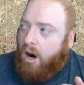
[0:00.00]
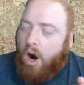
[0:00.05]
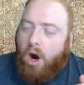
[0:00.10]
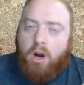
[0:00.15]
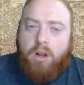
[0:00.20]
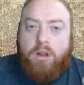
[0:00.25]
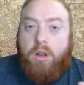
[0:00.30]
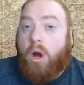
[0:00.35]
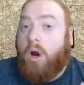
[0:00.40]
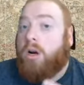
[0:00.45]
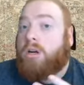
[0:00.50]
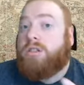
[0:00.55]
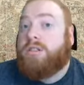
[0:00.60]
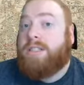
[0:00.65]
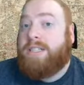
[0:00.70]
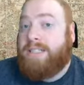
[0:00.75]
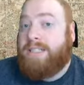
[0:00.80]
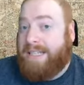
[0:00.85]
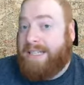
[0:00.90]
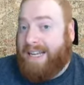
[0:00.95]
are
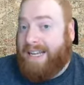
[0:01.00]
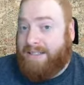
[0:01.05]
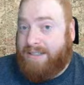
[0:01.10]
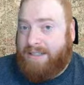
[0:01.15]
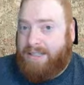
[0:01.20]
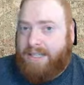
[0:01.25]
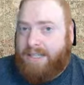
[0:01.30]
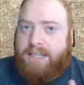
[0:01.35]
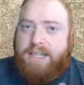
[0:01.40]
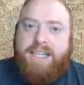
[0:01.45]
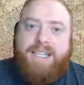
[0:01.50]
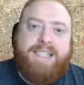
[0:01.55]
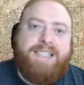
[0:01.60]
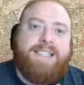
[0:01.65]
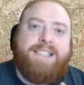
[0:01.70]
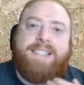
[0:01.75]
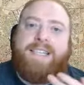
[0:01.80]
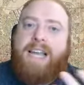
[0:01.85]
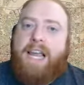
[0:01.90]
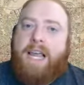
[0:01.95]
largely testing the
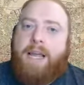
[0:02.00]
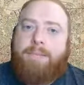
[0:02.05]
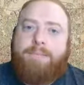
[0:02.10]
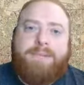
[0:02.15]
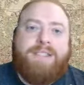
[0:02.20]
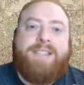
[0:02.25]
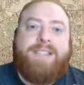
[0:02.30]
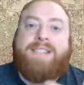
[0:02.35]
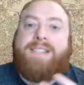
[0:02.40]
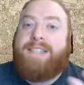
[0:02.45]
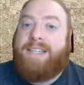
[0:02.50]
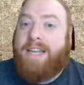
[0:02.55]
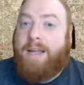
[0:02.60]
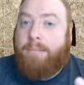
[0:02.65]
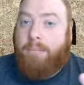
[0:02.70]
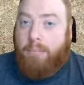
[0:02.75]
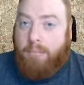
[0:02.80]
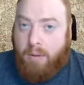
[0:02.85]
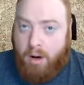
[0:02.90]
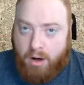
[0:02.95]
same
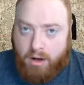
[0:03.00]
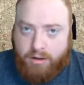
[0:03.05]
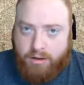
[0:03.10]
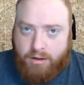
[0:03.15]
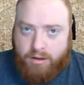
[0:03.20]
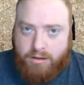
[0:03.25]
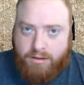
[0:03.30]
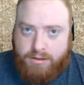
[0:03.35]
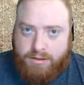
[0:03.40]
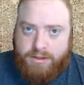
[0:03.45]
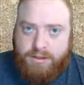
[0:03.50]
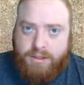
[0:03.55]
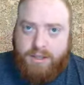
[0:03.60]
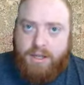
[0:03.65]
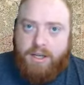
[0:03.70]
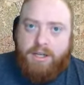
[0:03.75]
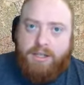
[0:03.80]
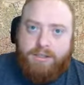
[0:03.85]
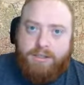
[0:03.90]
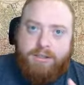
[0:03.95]
SNP markers.
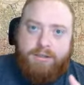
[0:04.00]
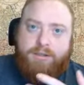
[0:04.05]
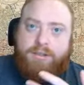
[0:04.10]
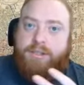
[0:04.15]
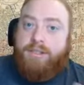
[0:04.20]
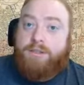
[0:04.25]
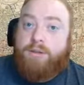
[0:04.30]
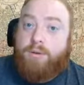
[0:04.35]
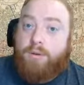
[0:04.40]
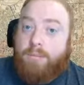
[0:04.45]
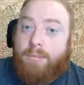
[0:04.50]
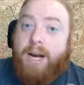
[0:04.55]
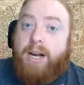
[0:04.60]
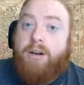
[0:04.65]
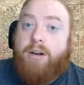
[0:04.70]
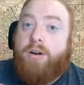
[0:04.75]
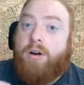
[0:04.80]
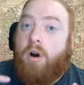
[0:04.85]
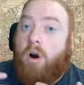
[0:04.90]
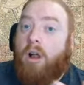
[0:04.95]
So just a
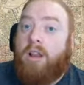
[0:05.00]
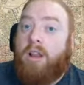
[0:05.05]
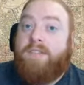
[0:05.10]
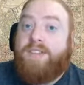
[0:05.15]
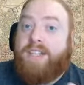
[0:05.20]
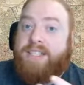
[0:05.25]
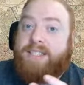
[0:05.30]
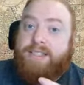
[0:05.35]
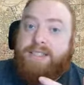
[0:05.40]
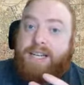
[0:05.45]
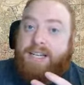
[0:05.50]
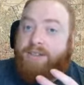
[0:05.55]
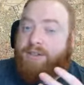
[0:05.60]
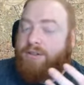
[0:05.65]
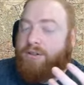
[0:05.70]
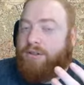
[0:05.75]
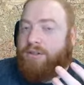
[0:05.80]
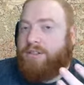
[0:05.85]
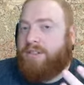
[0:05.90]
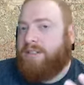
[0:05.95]
reminder, all of these
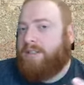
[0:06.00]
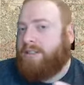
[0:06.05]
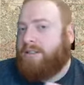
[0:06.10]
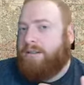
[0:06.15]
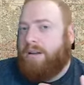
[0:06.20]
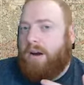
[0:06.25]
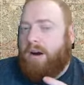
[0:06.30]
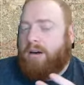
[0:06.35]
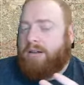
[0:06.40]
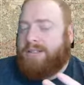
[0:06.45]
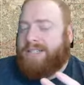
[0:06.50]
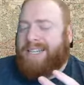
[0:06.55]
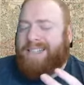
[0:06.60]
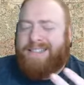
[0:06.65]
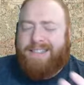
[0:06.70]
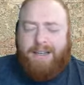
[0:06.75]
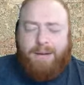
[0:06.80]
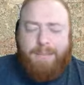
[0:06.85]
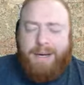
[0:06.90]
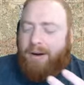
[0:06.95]
testers are
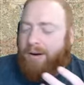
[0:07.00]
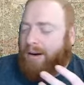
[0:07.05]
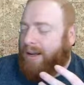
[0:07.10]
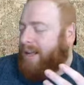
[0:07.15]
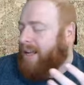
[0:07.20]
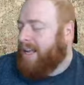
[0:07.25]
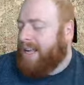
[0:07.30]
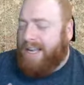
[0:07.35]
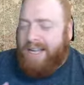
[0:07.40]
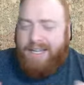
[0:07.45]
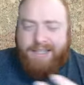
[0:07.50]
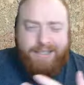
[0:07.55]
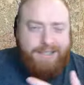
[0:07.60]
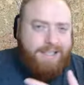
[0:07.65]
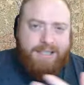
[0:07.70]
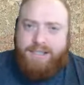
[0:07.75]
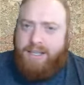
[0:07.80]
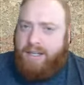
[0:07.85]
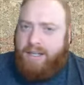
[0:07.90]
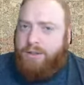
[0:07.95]
testing about
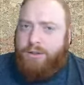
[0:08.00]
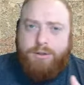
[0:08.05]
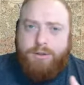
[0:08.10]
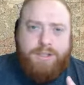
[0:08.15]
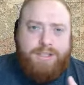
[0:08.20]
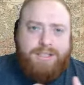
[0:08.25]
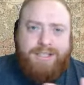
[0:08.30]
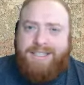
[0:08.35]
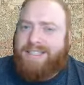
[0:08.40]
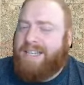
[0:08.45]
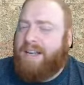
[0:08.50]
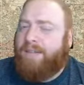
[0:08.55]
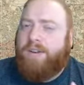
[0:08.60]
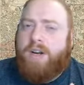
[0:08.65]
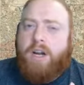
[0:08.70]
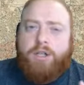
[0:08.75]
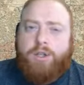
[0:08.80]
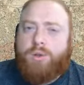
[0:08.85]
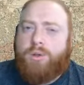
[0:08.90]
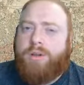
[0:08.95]
600 to
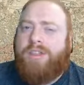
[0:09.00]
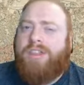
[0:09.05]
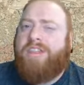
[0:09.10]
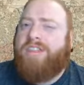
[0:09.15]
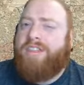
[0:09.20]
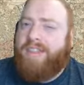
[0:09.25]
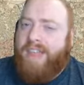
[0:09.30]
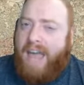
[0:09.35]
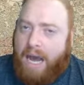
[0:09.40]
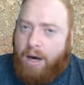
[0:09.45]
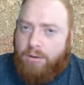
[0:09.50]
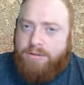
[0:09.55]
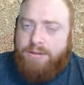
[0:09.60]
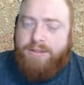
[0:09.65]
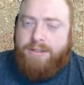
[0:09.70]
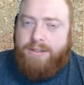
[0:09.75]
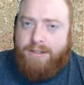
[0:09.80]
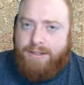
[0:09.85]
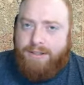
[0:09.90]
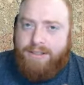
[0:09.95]

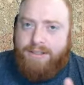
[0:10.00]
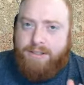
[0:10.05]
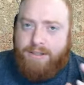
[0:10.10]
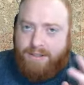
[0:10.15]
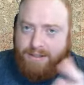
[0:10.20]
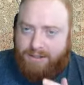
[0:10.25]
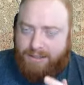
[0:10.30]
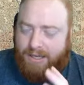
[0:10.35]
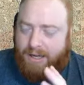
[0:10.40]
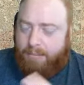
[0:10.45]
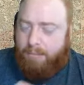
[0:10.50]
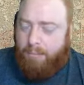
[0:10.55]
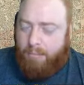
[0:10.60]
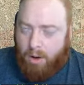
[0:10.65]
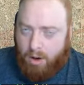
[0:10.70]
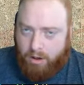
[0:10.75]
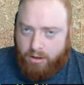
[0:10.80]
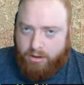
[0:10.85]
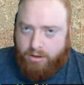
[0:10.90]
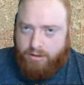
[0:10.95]
700,000 SNP
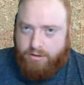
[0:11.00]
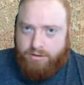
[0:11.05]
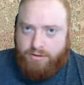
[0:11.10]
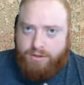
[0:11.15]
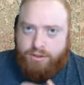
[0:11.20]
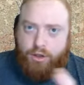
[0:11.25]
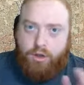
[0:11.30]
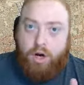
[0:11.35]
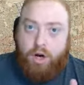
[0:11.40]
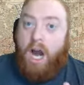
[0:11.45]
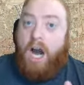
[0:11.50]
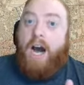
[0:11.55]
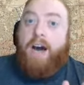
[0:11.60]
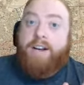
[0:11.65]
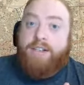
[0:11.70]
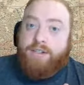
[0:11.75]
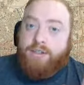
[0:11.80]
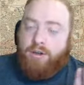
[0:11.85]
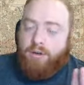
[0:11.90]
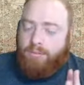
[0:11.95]
markers, your
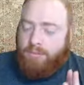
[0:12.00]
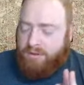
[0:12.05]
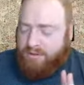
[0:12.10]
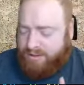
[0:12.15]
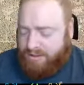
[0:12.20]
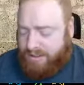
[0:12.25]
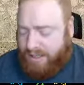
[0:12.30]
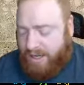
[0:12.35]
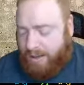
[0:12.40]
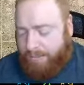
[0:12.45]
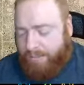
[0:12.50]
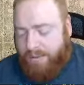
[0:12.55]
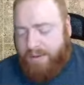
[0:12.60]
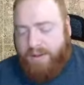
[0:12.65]
autosomal SNP.